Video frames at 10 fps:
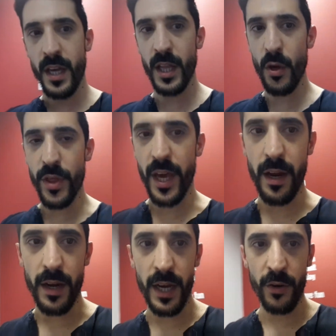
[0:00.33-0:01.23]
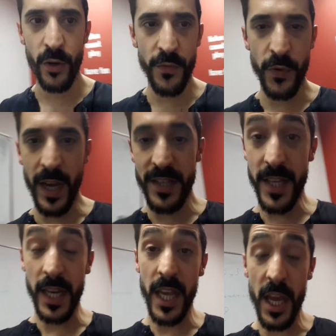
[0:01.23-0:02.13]
Hello there. I don't know if you
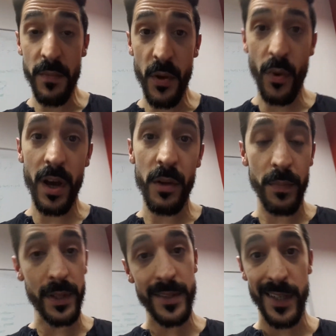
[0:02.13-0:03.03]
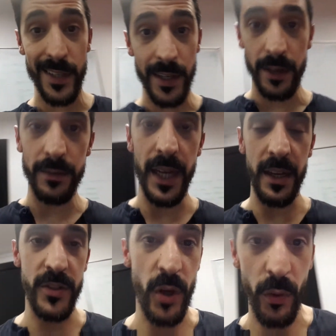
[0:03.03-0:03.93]
guys can hear me well, but
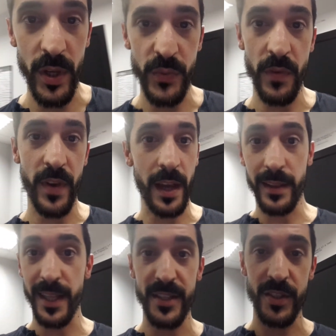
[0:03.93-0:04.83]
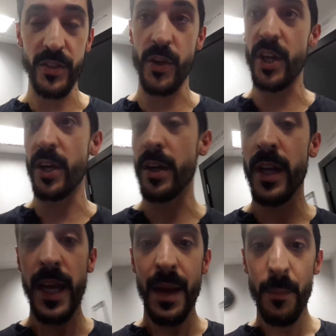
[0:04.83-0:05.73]
as always, we've got lessons going
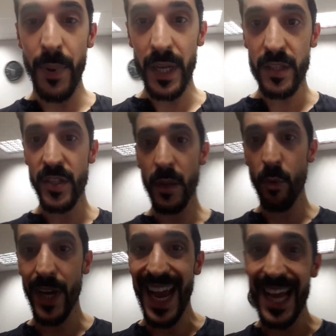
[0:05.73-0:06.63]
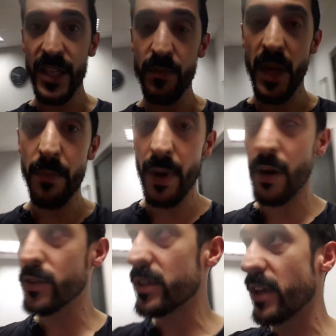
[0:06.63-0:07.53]
on. But someone asked me
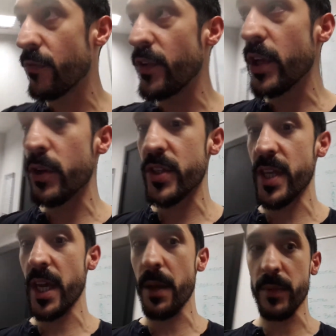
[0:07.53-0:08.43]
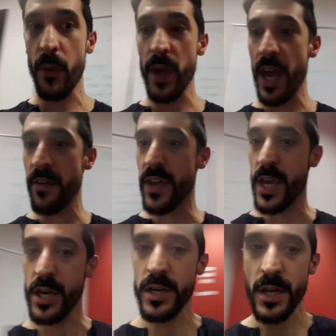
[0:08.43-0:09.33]
about the video setup that we have
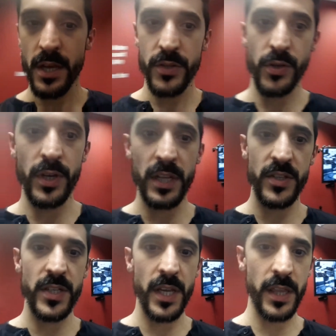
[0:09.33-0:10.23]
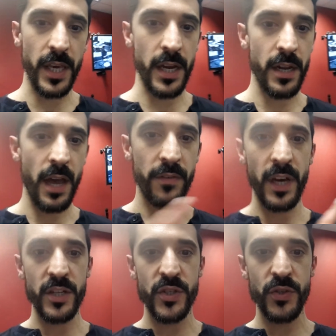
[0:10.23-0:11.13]
here. So you can see there, I've
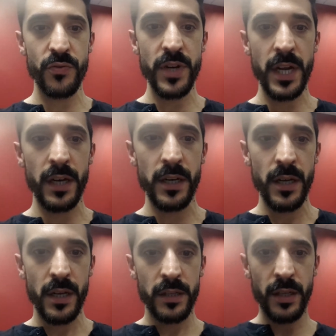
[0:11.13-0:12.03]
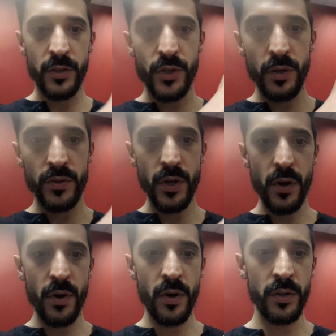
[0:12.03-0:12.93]
got a screen that shows
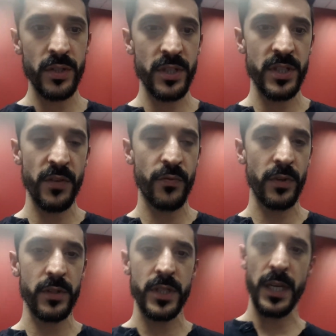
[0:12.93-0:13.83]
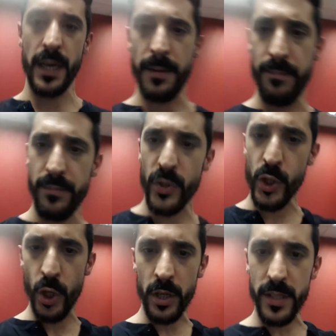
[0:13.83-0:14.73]
all these different
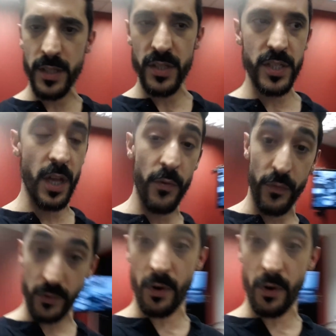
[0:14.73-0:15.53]
shots and stuff